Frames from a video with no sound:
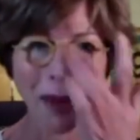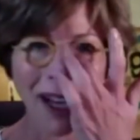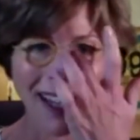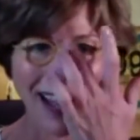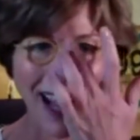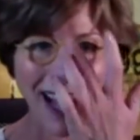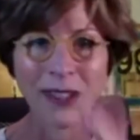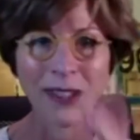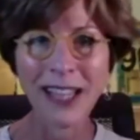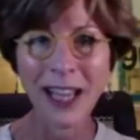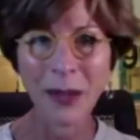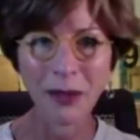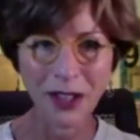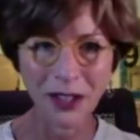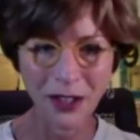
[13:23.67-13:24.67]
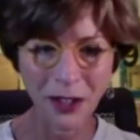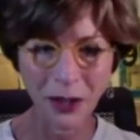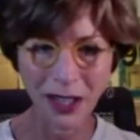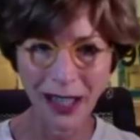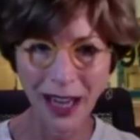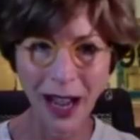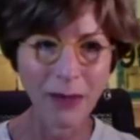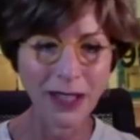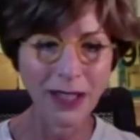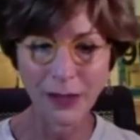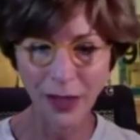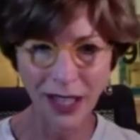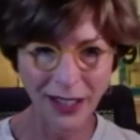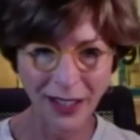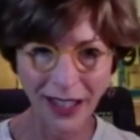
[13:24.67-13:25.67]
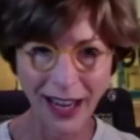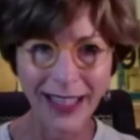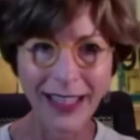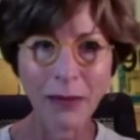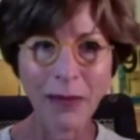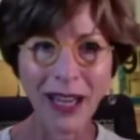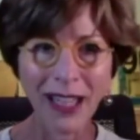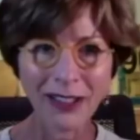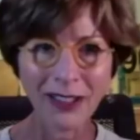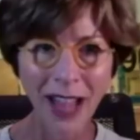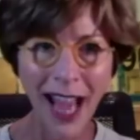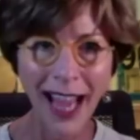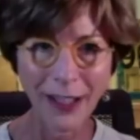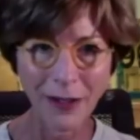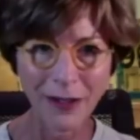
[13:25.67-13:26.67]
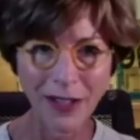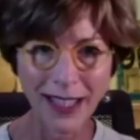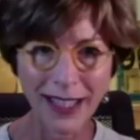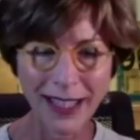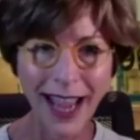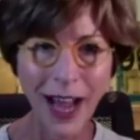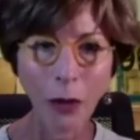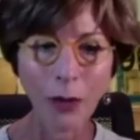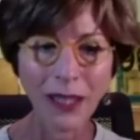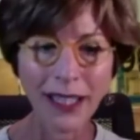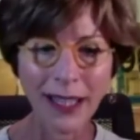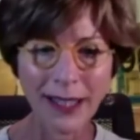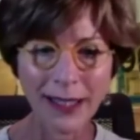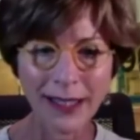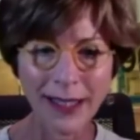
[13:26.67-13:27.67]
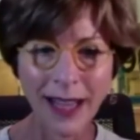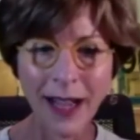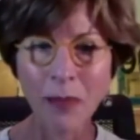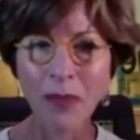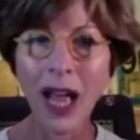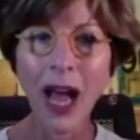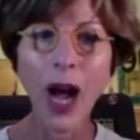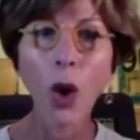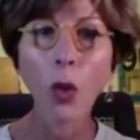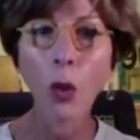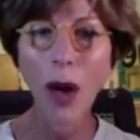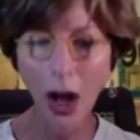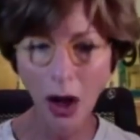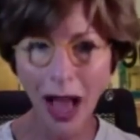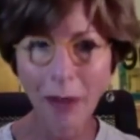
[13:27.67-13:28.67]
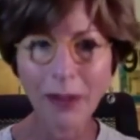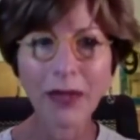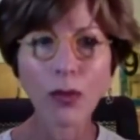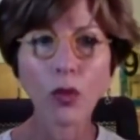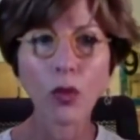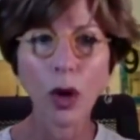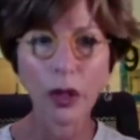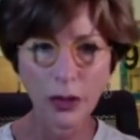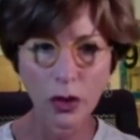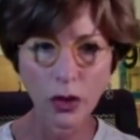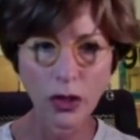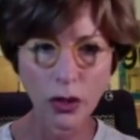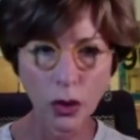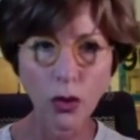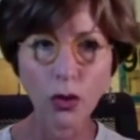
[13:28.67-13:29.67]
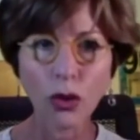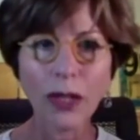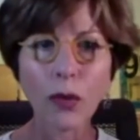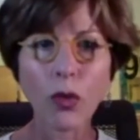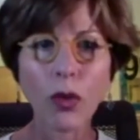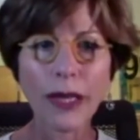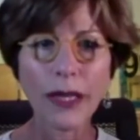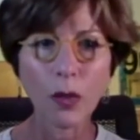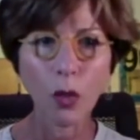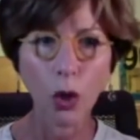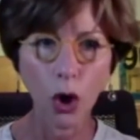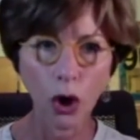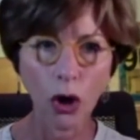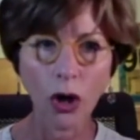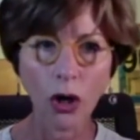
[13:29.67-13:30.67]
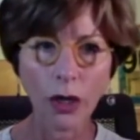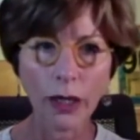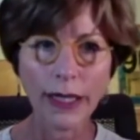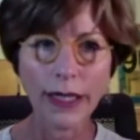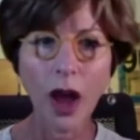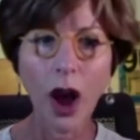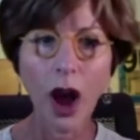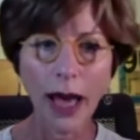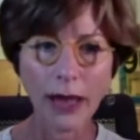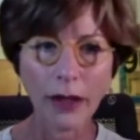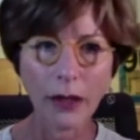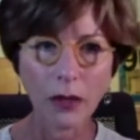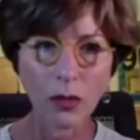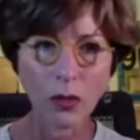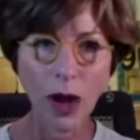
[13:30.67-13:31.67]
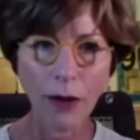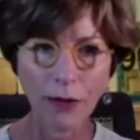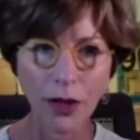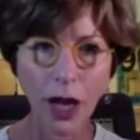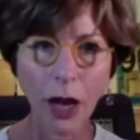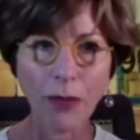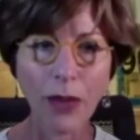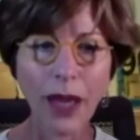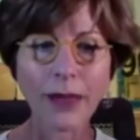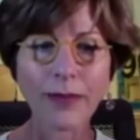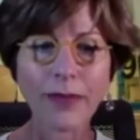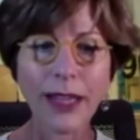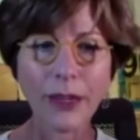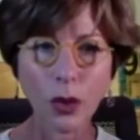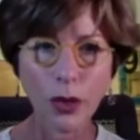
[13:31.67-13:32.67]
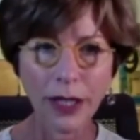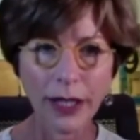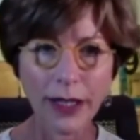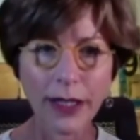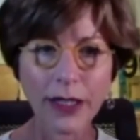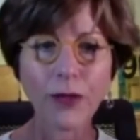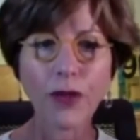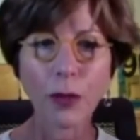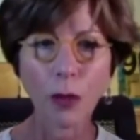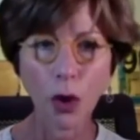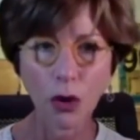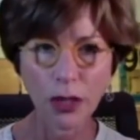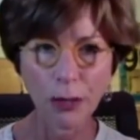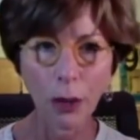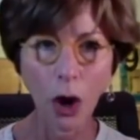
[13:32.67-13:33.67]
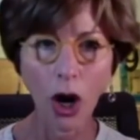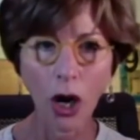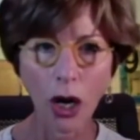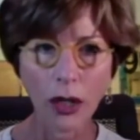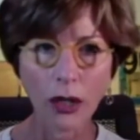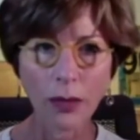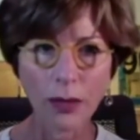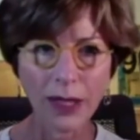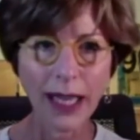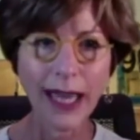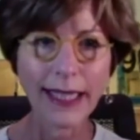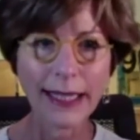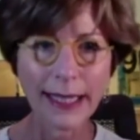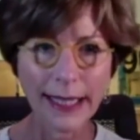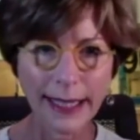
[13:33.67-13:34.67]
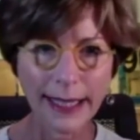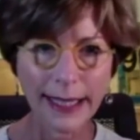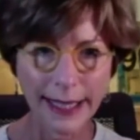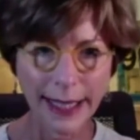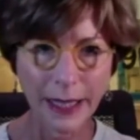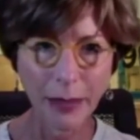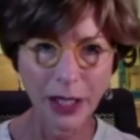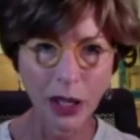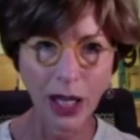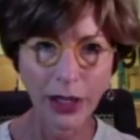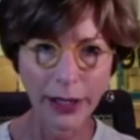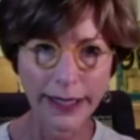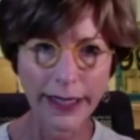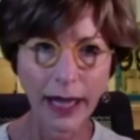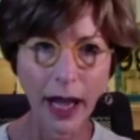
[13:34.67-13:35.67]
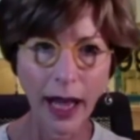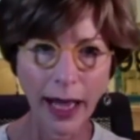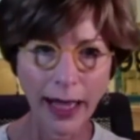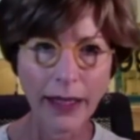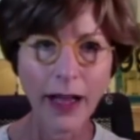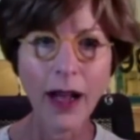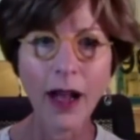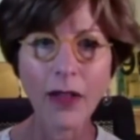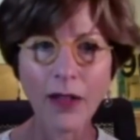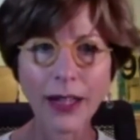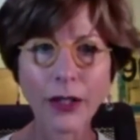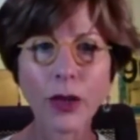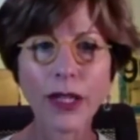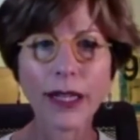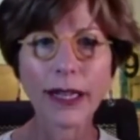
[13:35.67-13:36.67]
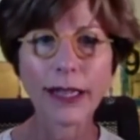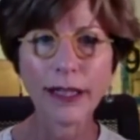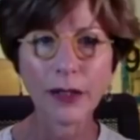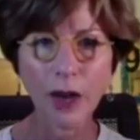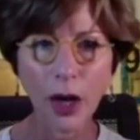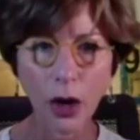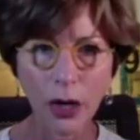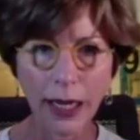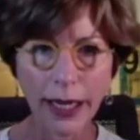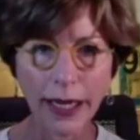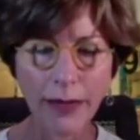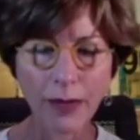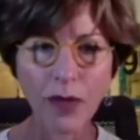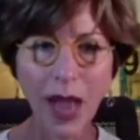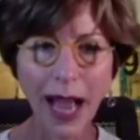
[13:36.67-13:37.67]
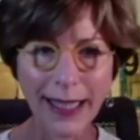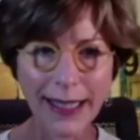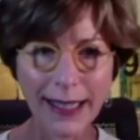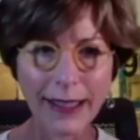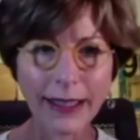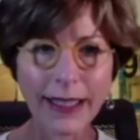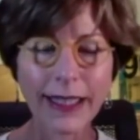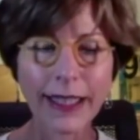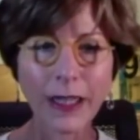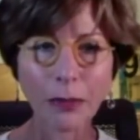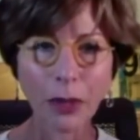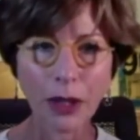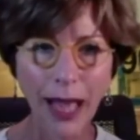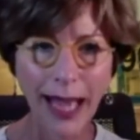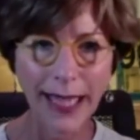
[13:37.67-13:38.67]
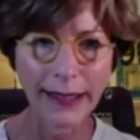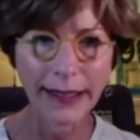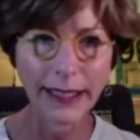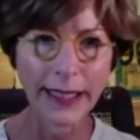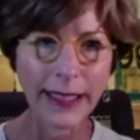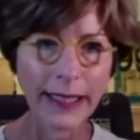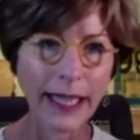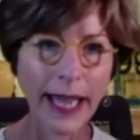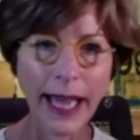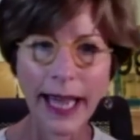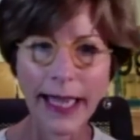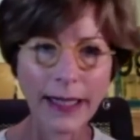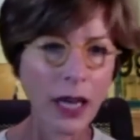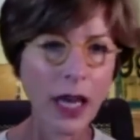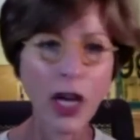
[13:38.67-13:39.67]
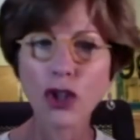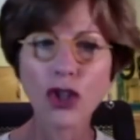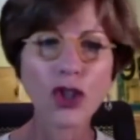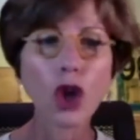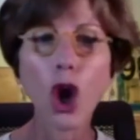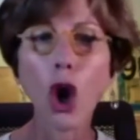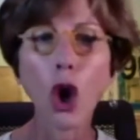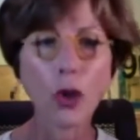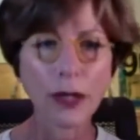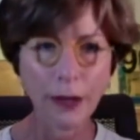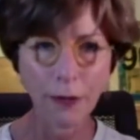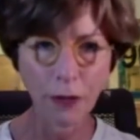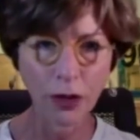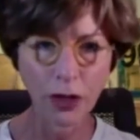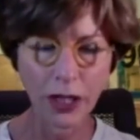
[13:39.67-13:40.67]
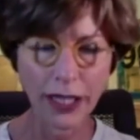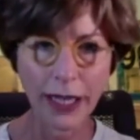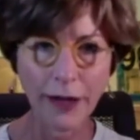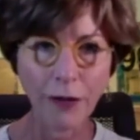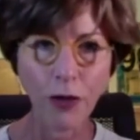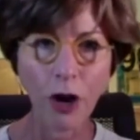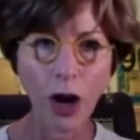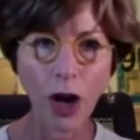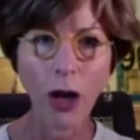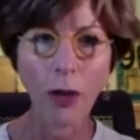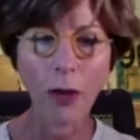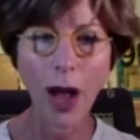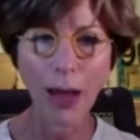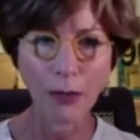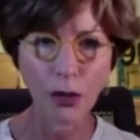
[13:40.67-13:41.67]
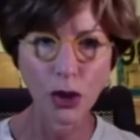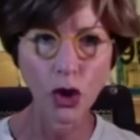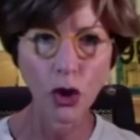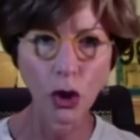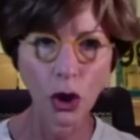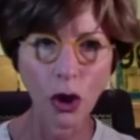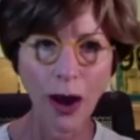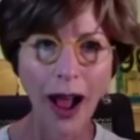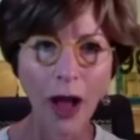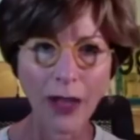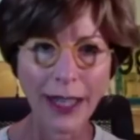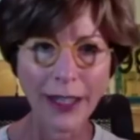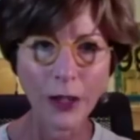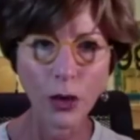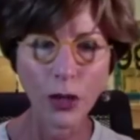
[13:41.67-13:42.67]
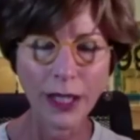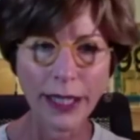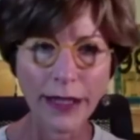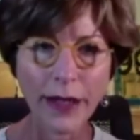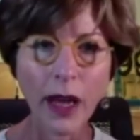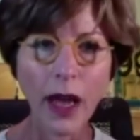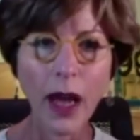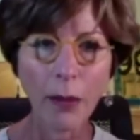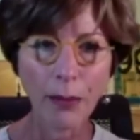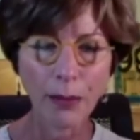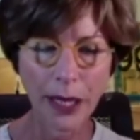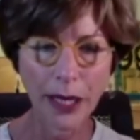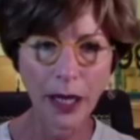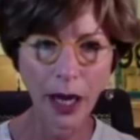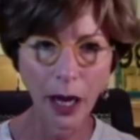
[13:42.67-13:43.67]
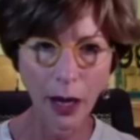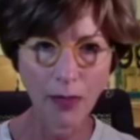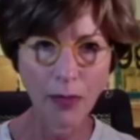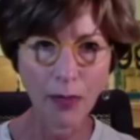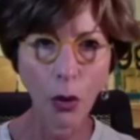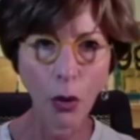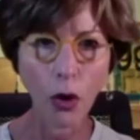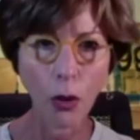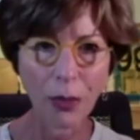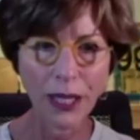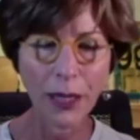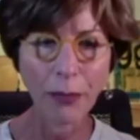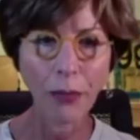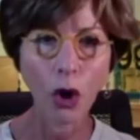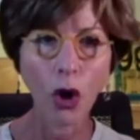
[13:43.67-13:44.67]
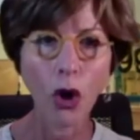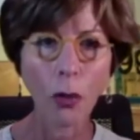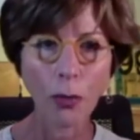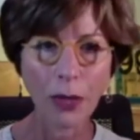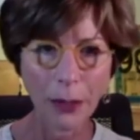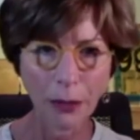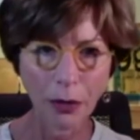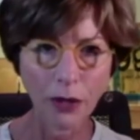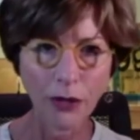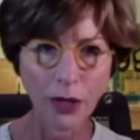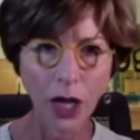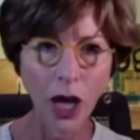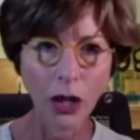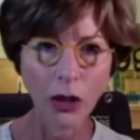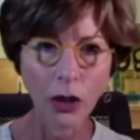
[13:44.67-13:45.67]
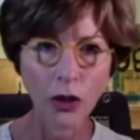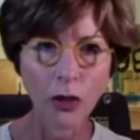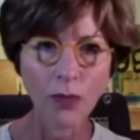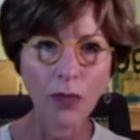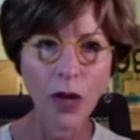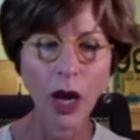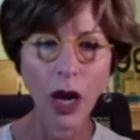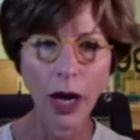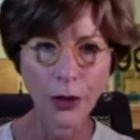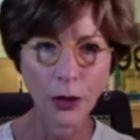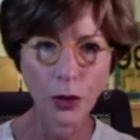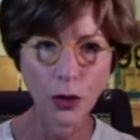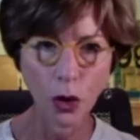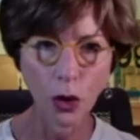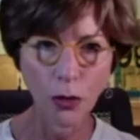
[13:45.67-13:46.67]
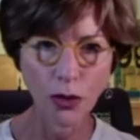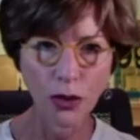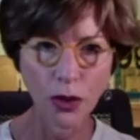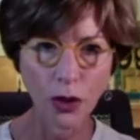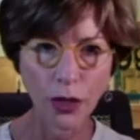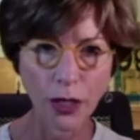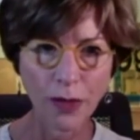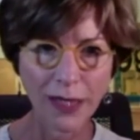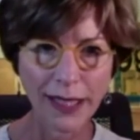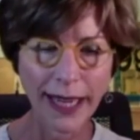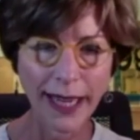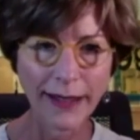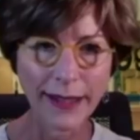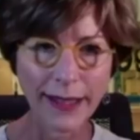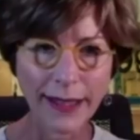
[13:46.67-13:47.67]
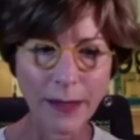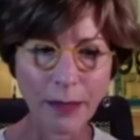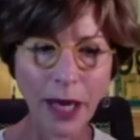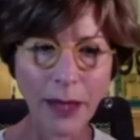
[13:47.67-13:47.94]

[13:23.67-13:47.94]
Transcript: But I was able to do it. It's funny that I can make light of this now because, well, I mean, truly we were not roughed up. They treated us, for the most part, besides this DiMichele guy, they treated us very nicely and politely, and so differently from, I'm sure, how they treat poor people, people of color under normal circumstances.